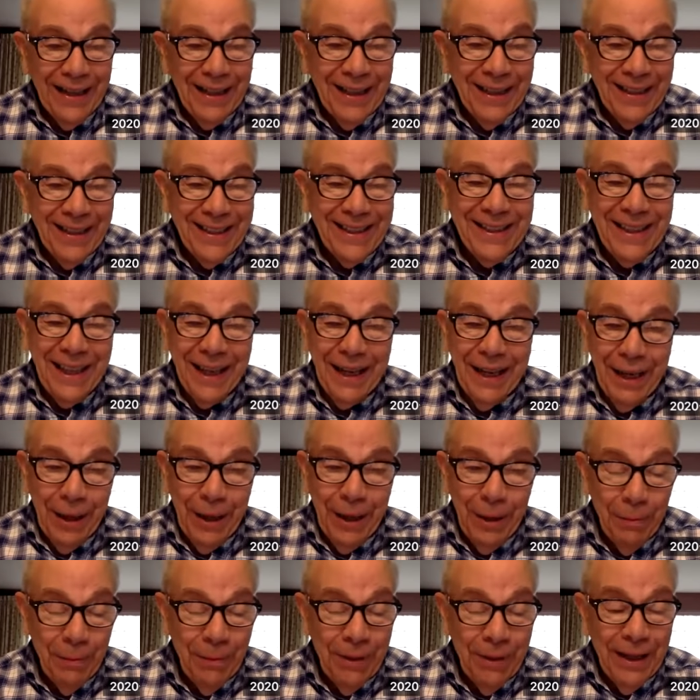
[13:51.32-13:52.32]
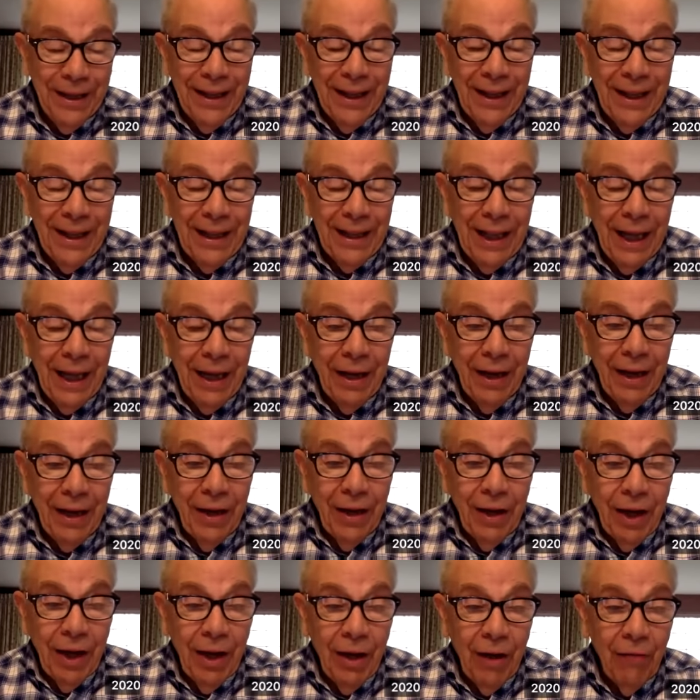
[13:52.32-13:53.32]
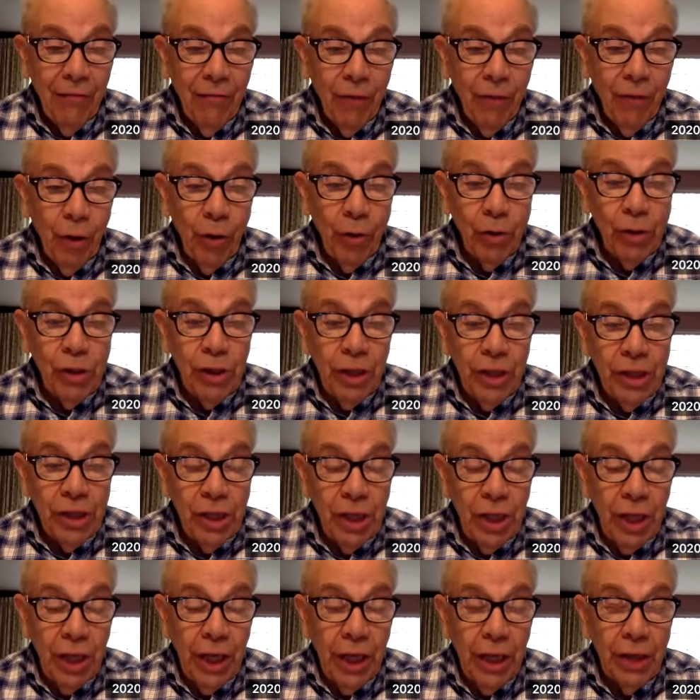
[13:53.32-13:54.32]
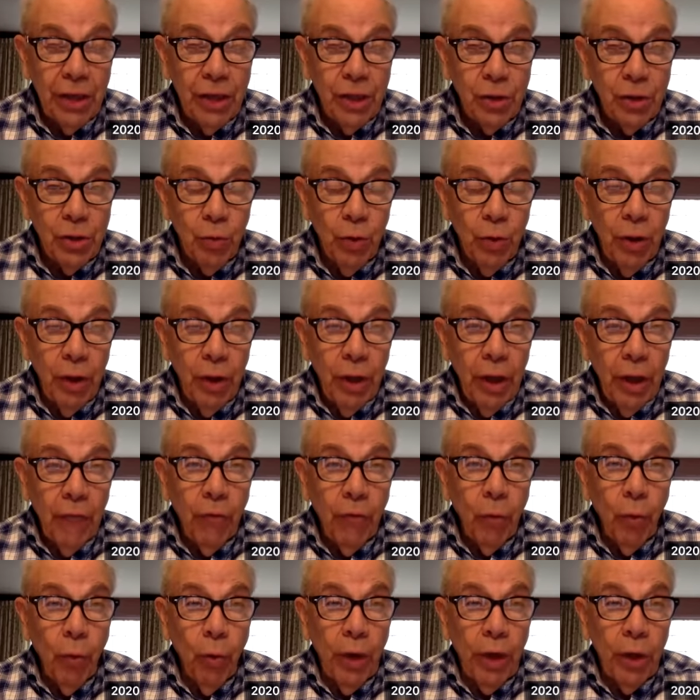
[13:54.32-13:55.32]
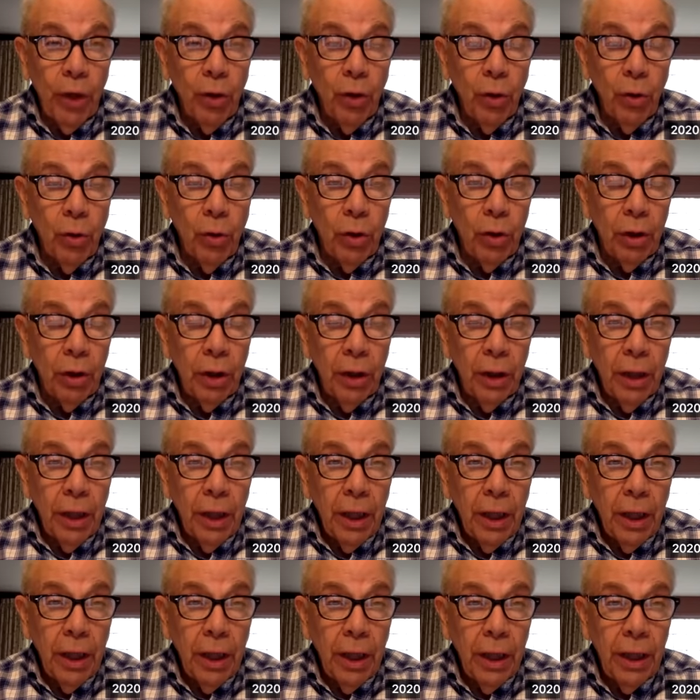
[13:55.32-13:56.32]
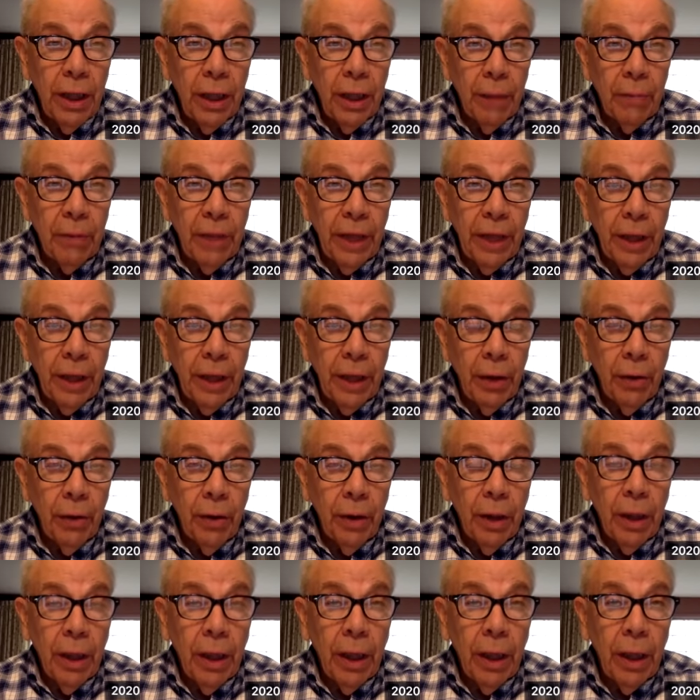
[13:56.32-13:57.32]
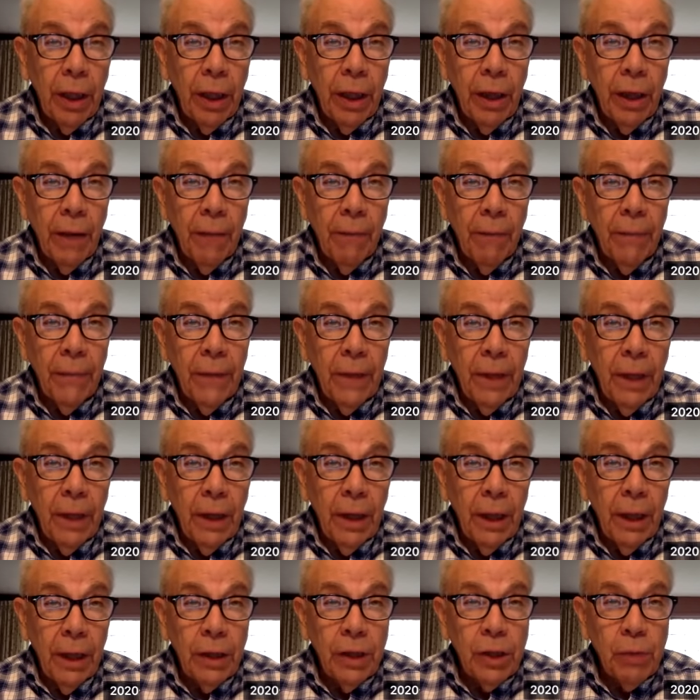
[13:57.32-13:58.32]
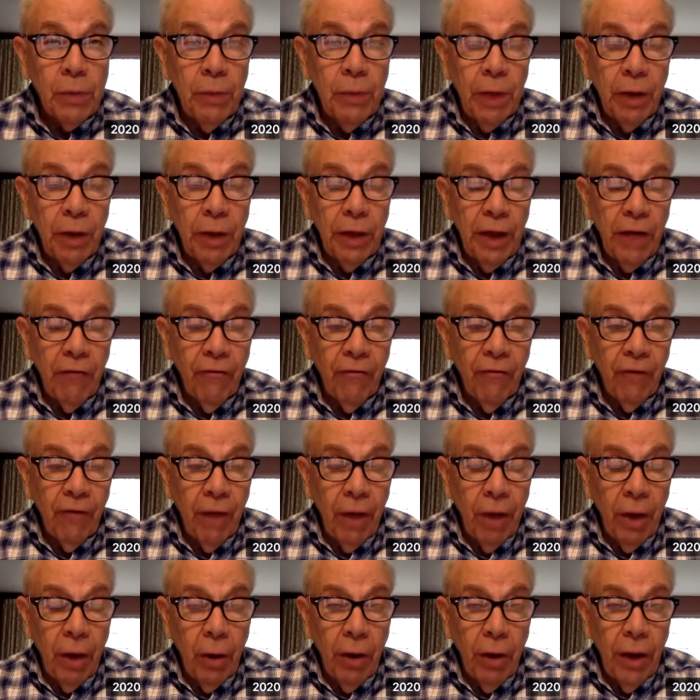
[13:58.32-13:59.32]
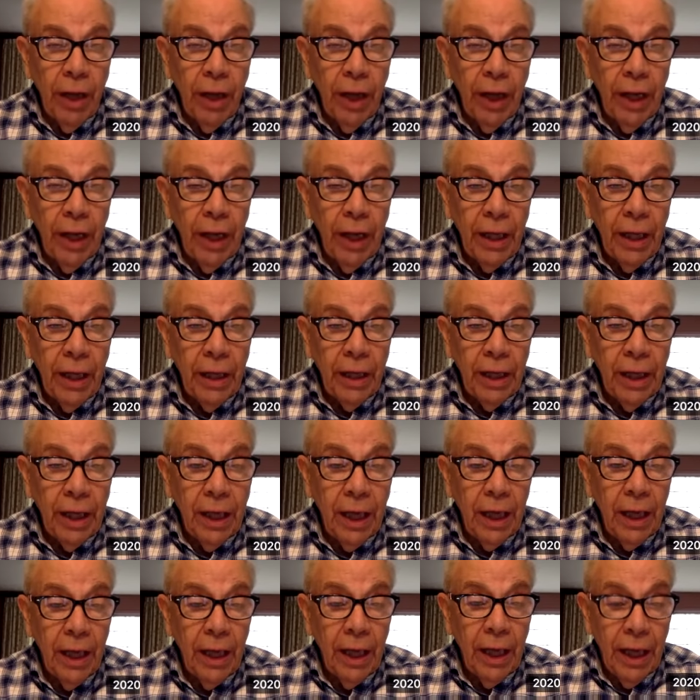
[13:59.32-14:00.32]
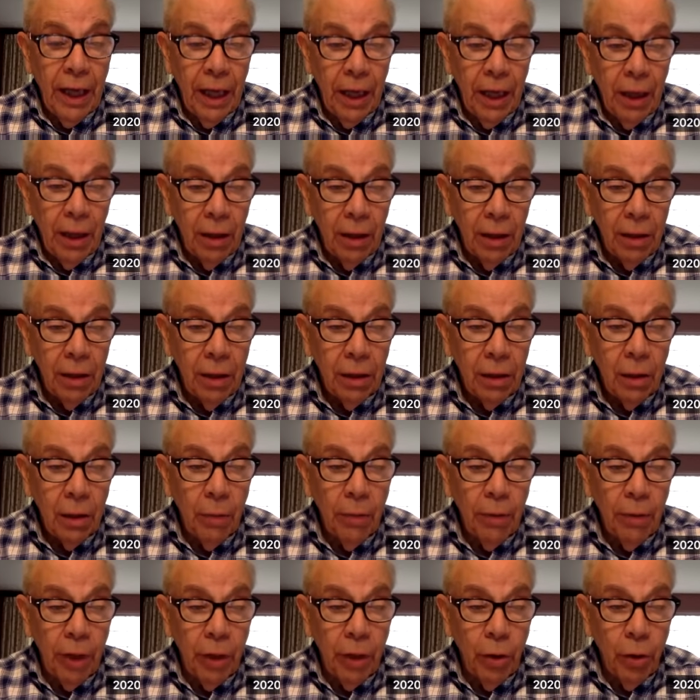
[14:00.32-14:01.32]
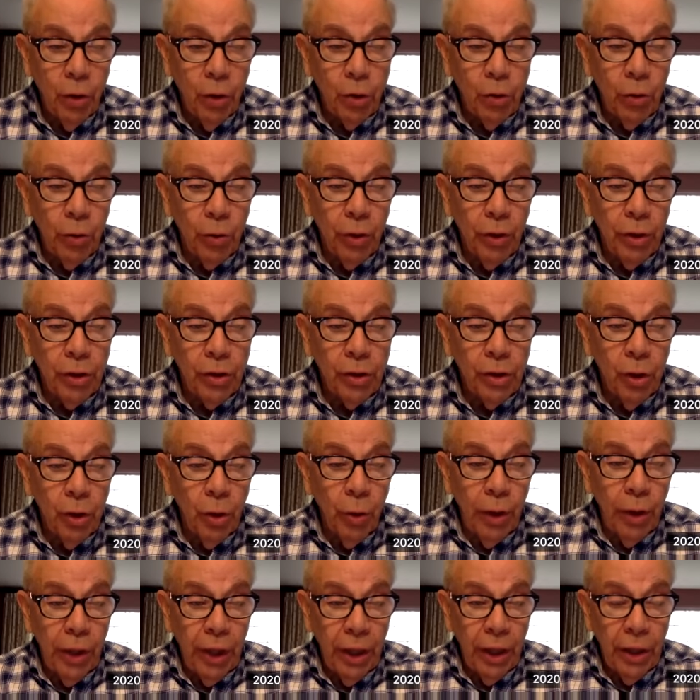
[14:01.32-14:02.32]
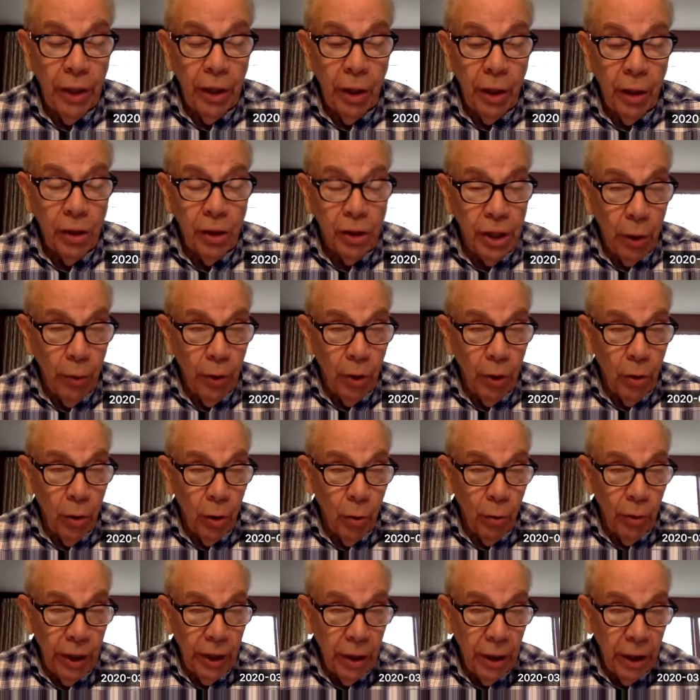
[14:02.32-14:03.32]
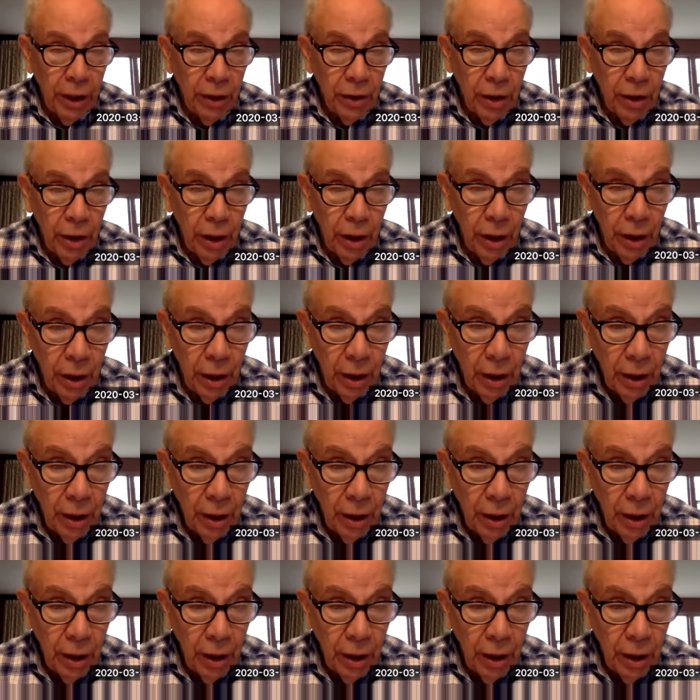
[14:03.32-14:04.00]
studied him a lot. For those listening, if you want to Google him later, it's spelled Frankl, a little bit unusual. There's no E in there, as I recall. Right, Anthony?